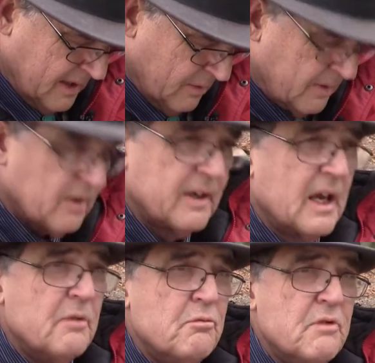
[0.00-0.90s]
we're going
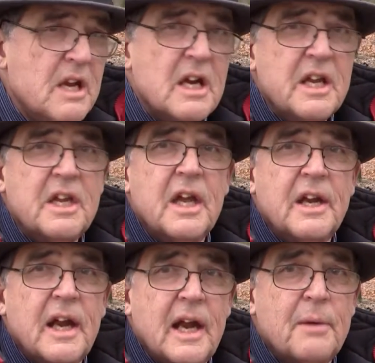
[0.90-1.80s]
to really
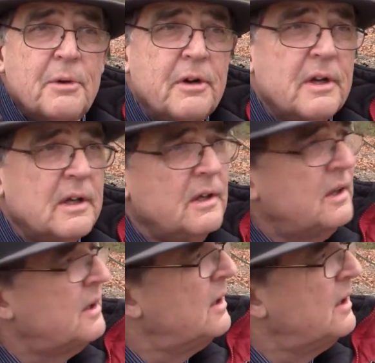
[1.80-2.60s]
get hammered, and